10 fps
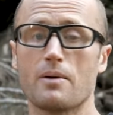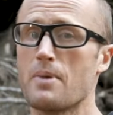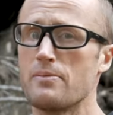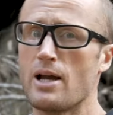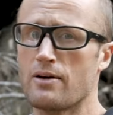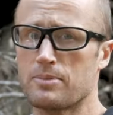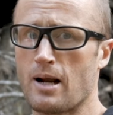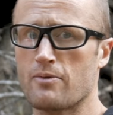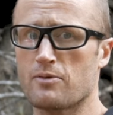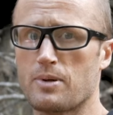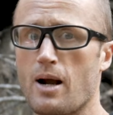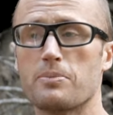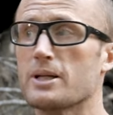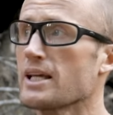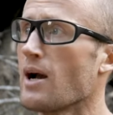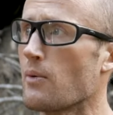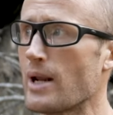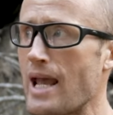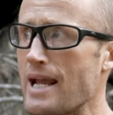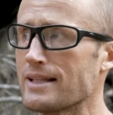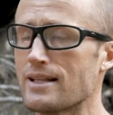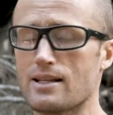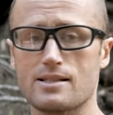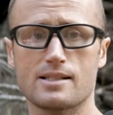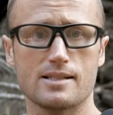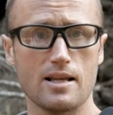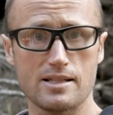Maybe I have private property, I wanna hang this